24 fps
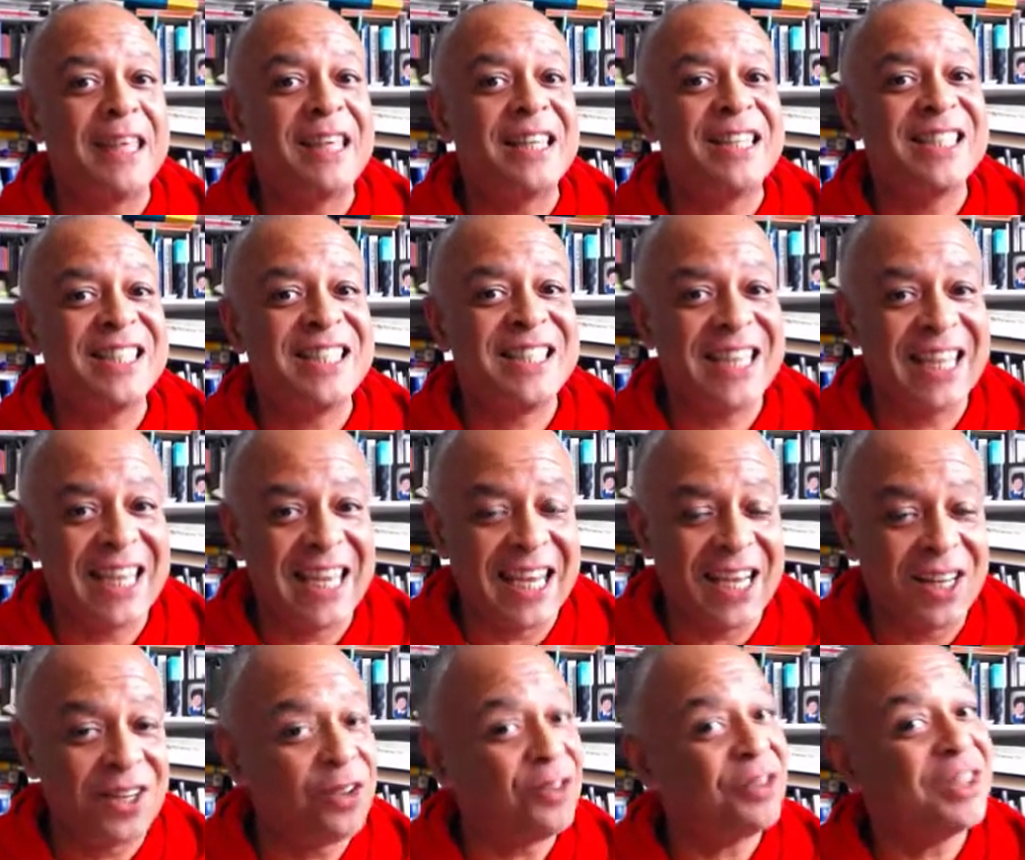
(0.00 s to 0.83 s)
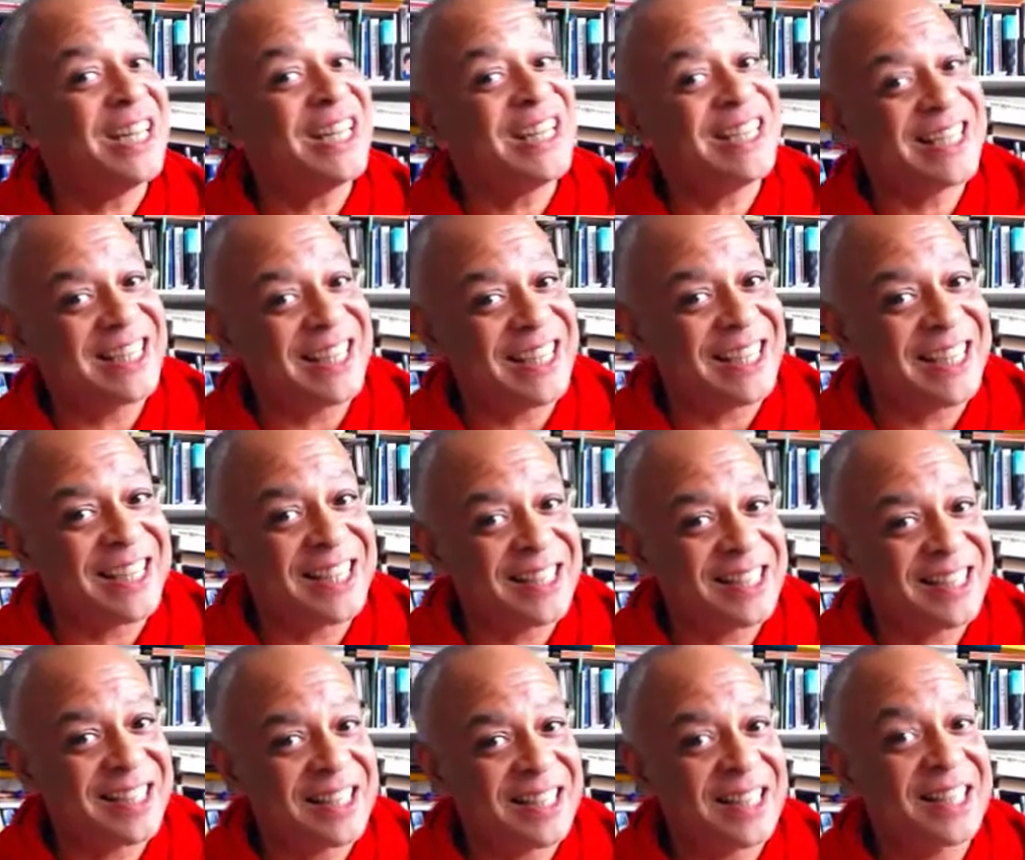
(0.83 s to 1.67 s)
seeing. Not listening,
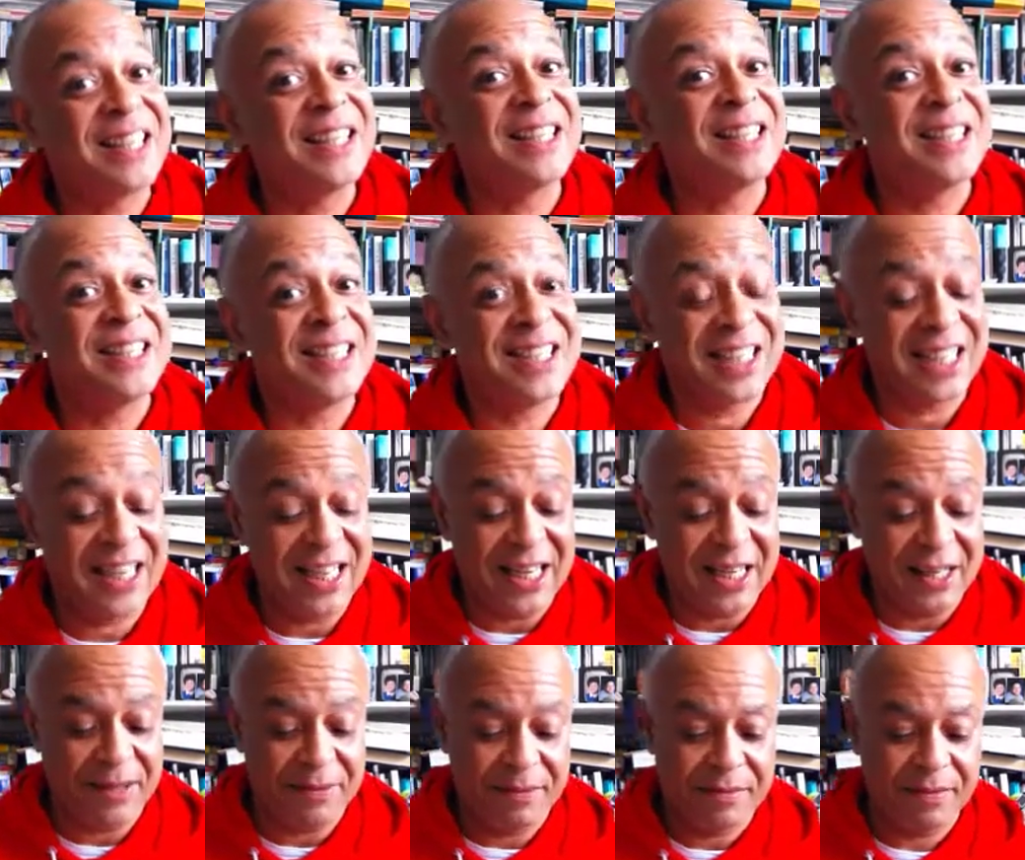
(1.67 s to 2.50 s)
seeing.